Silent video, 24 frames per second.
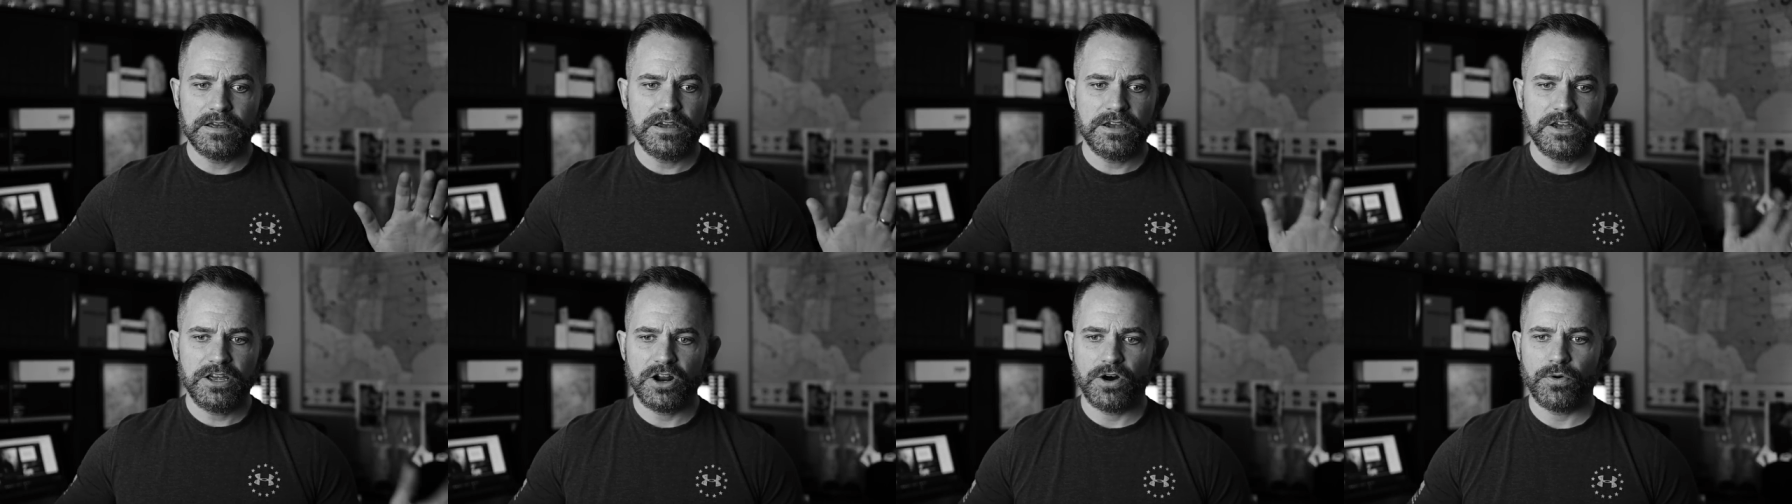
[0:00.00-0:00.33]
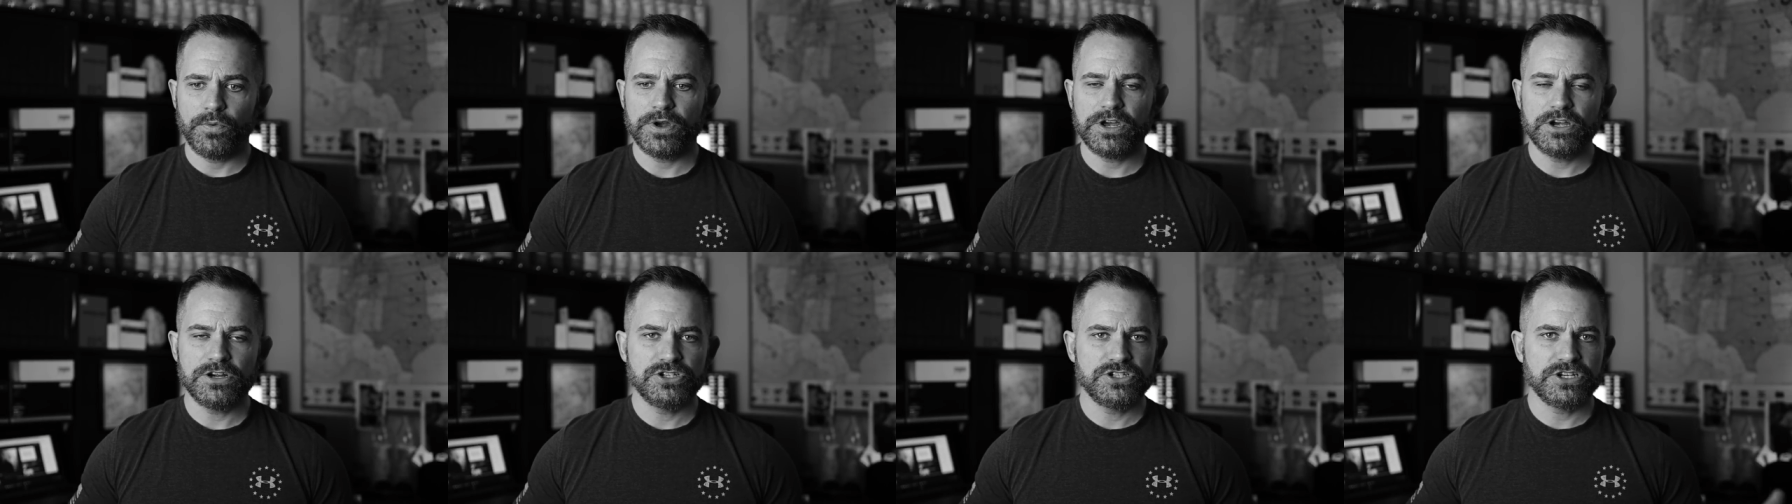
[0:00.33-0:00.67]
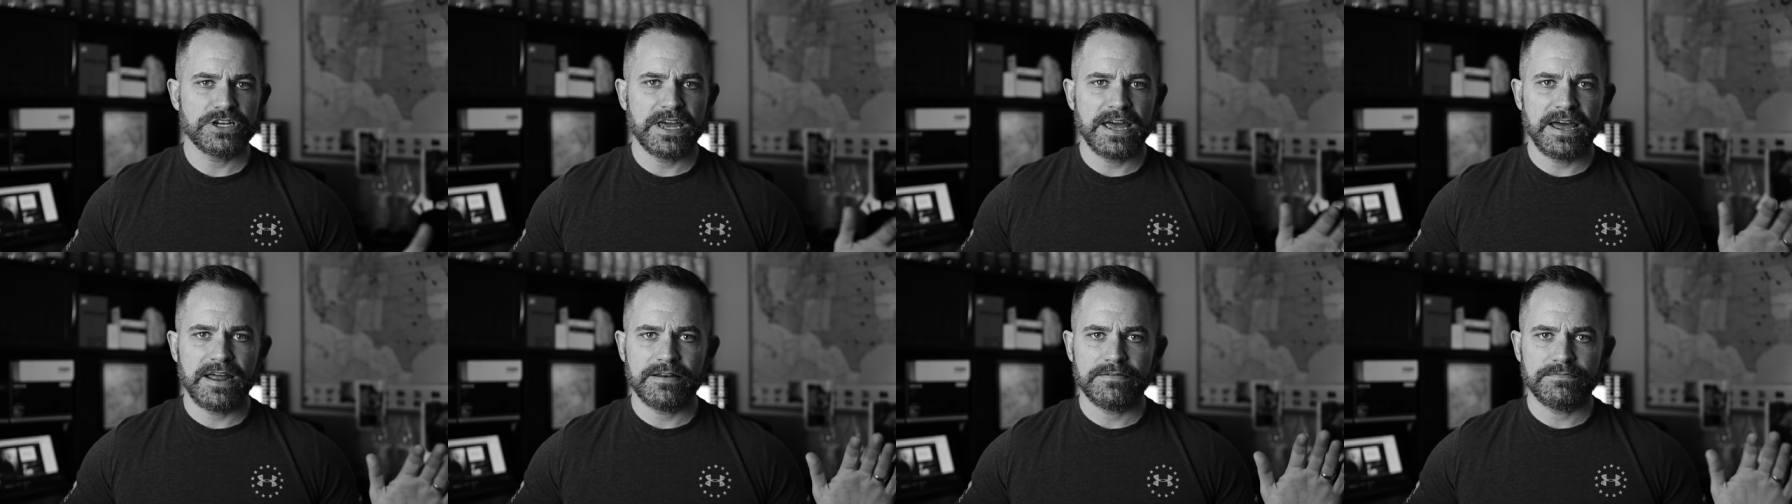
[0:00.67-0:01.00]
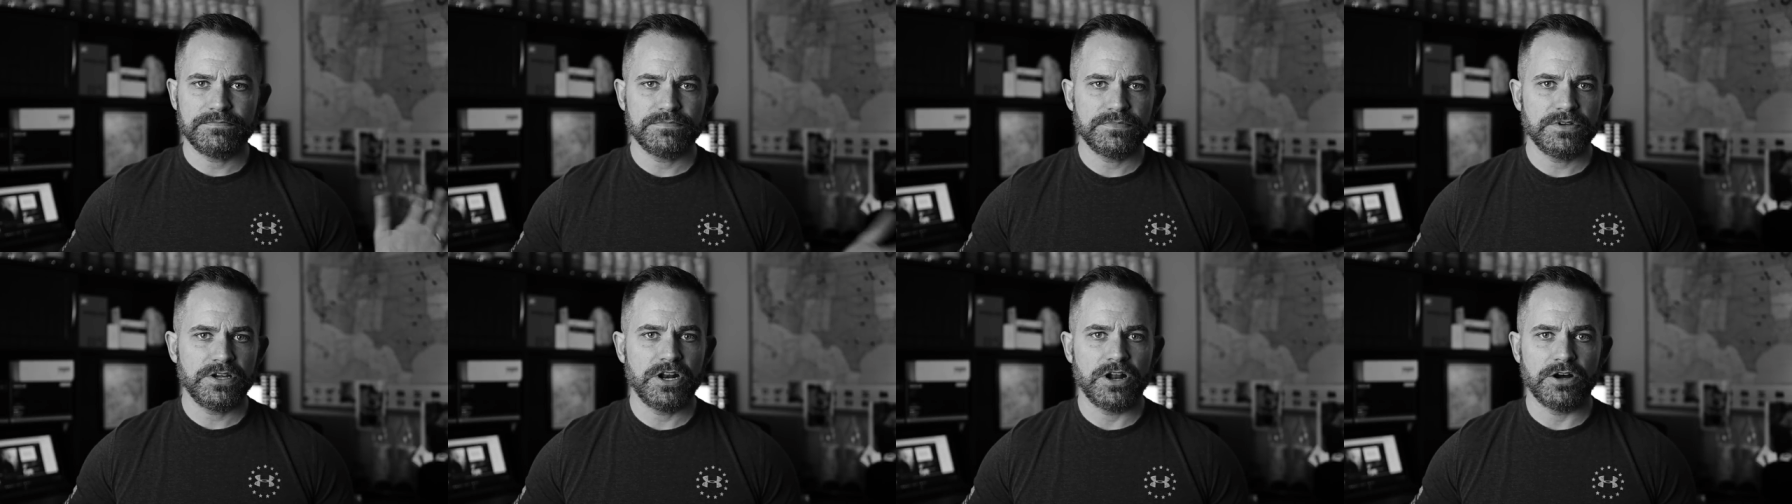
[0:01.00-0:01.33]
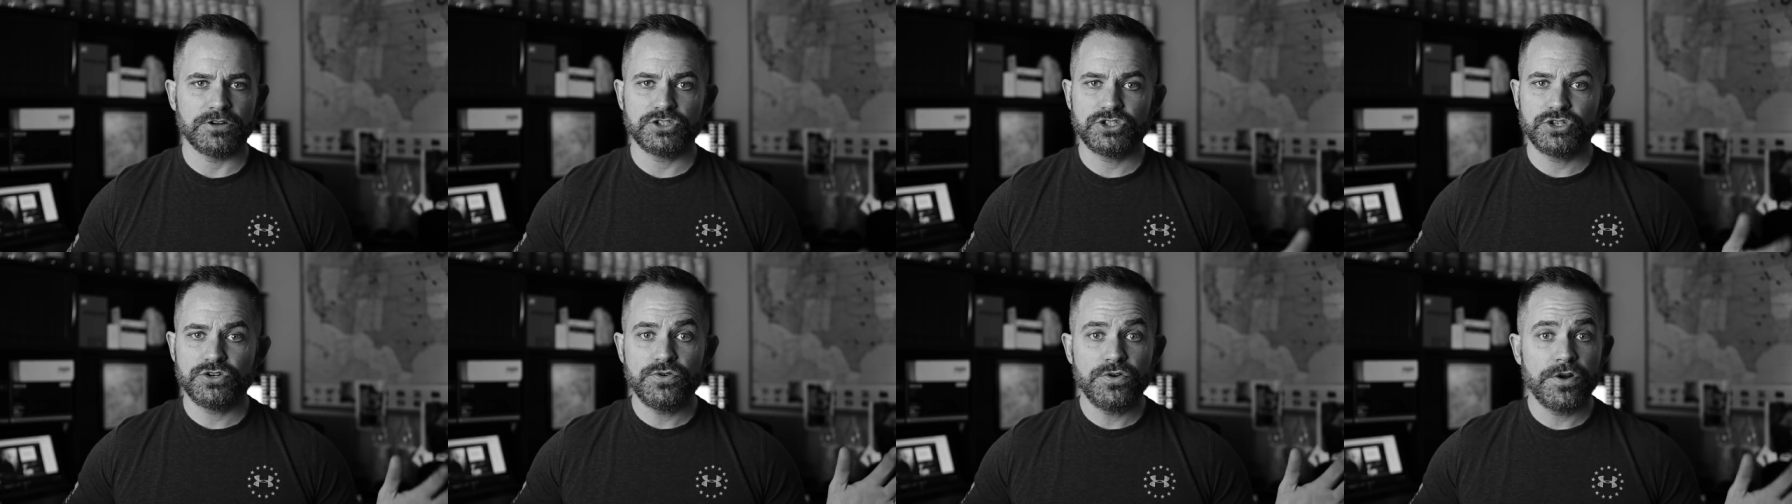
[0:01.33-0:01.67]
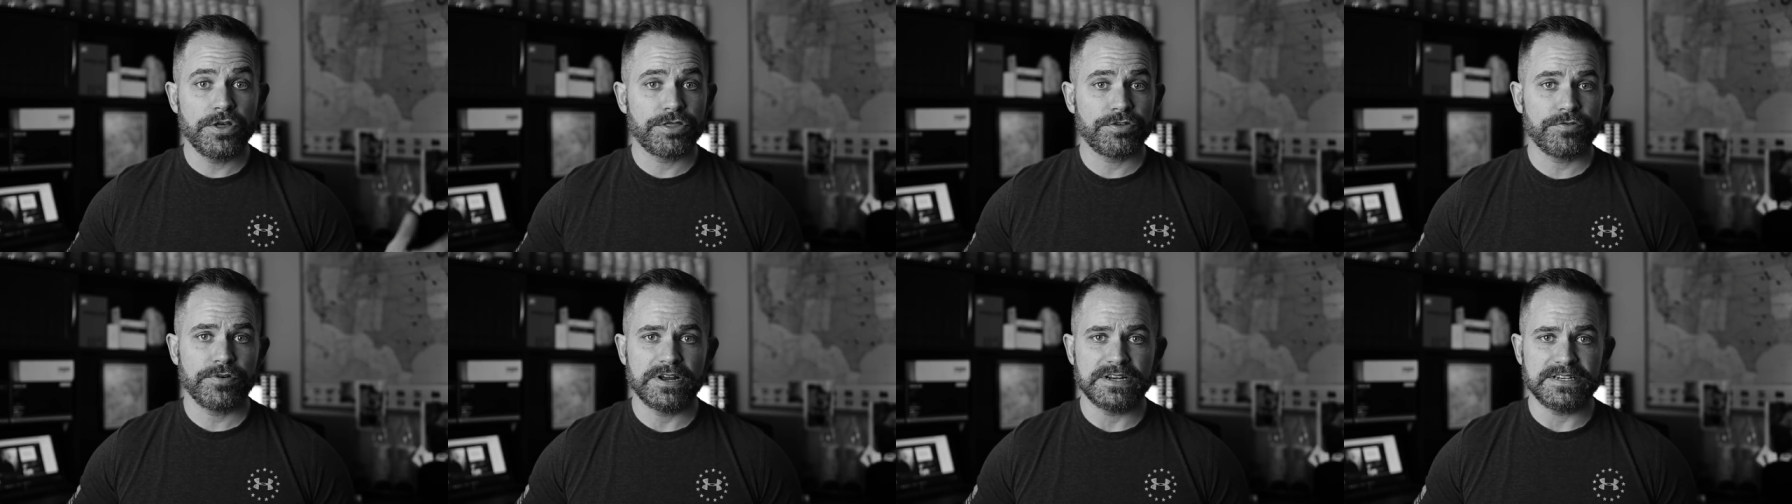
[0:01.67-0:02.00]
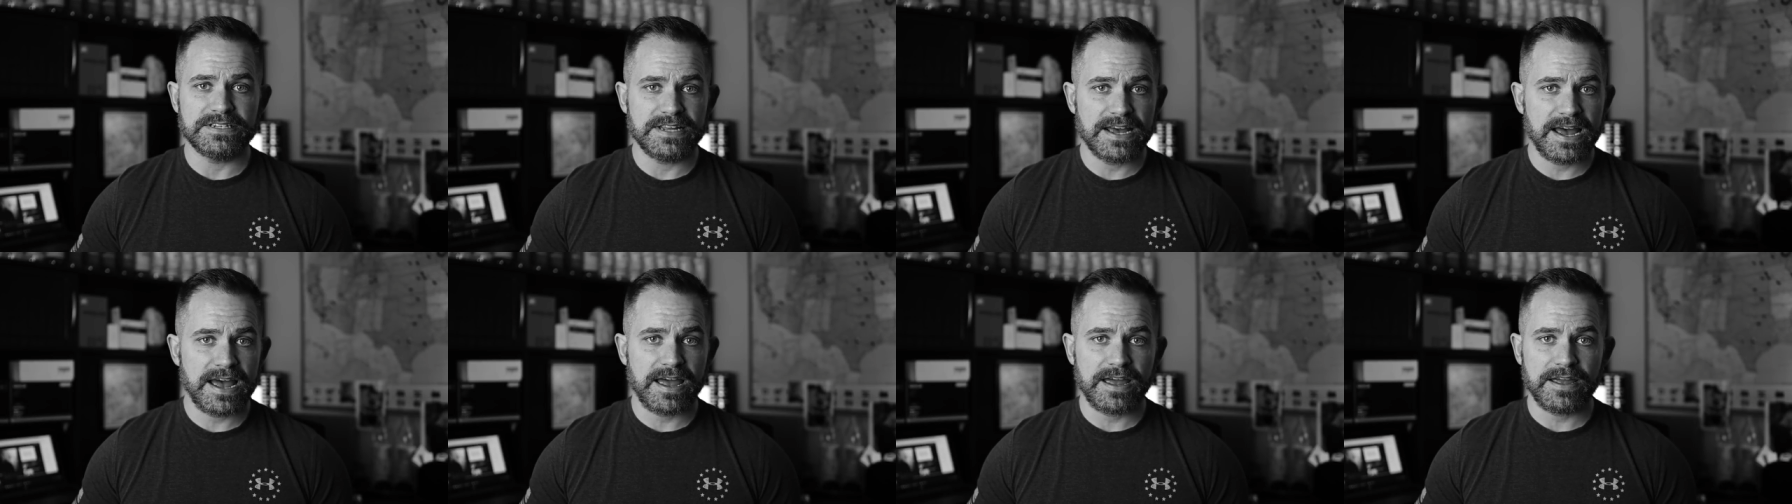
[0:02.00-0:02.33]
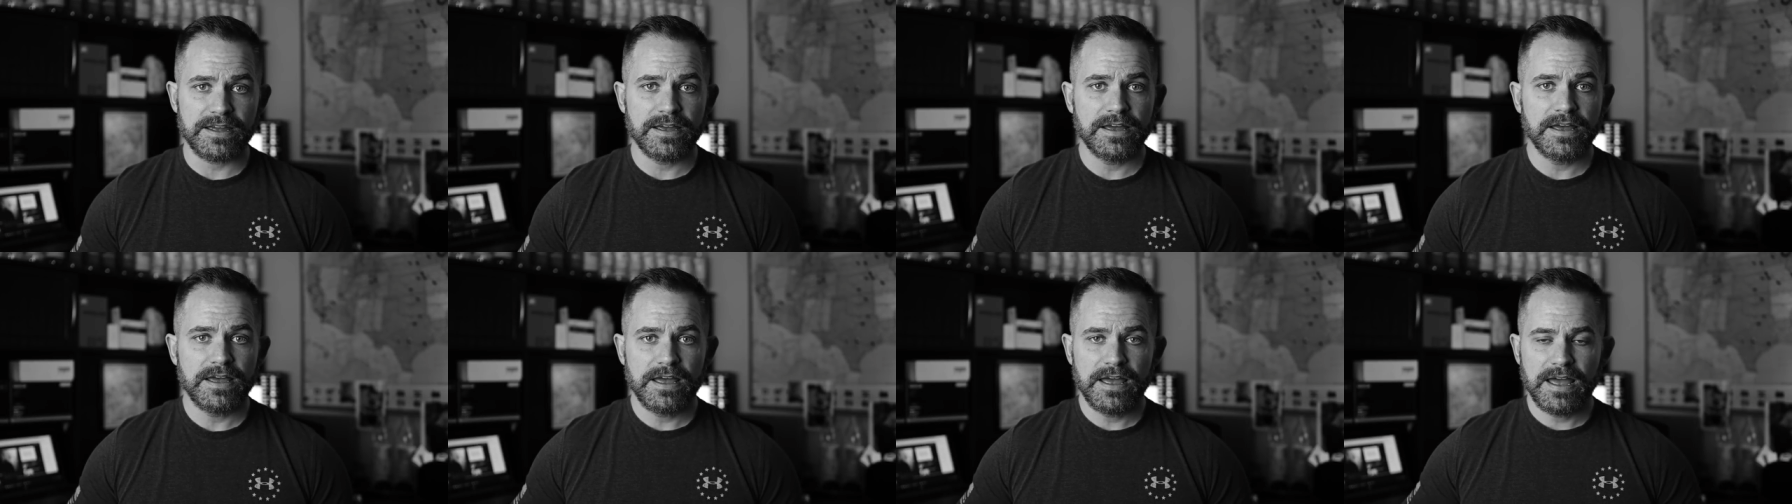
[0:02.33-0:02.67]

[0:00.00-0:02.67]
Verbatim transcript: I, we usually get, 2 to 3 a day,